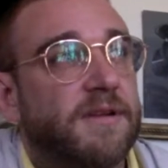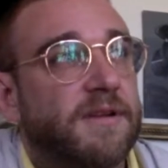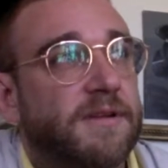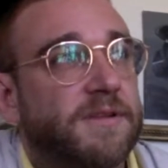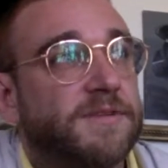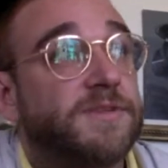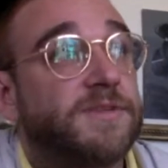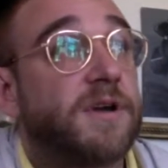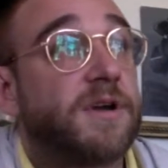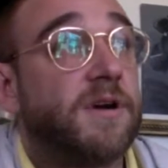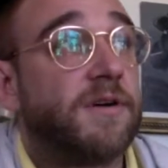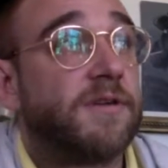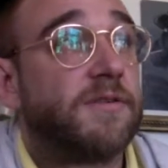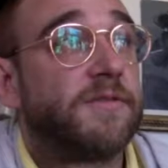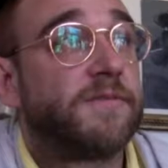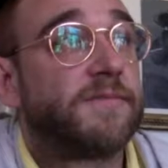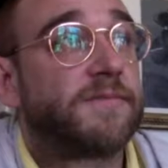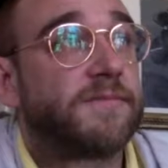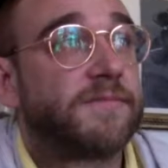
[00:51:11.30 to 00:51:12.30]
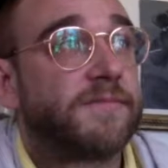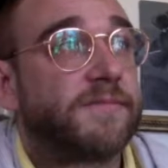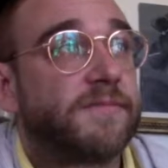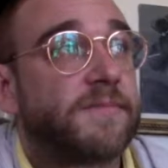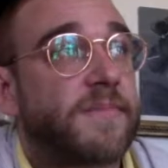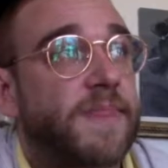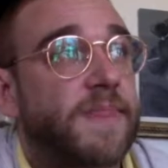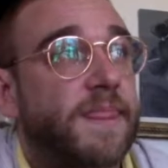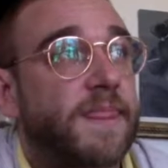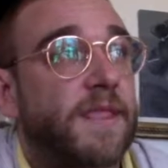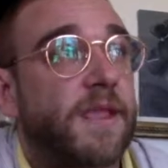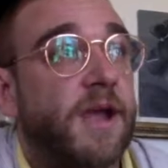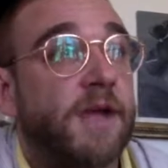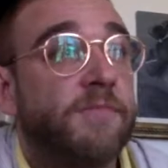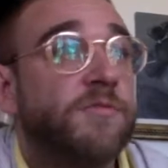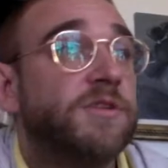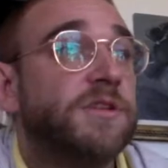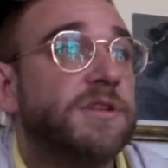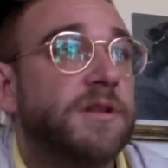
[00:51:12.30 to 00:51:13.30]
So
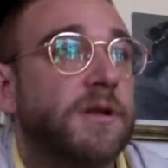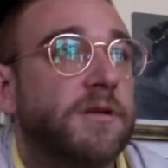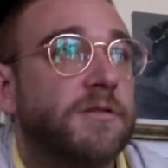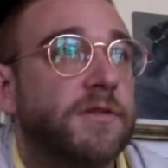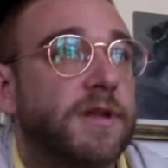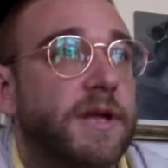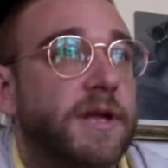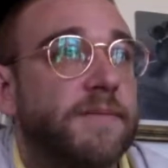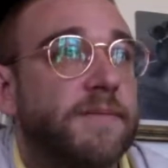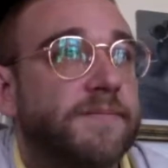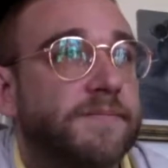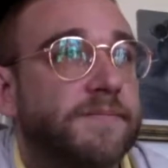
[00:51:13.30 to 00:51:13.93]
I'm really lonely.